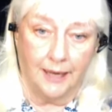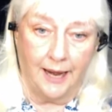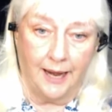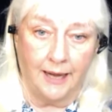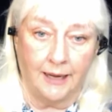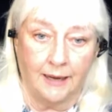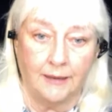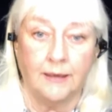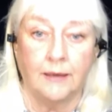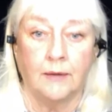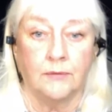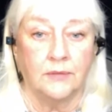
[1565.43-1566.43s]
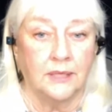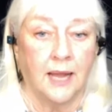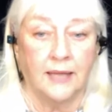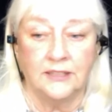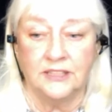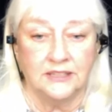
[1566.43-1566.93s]
and
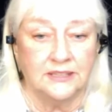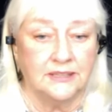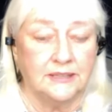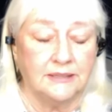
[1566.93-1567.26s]
not just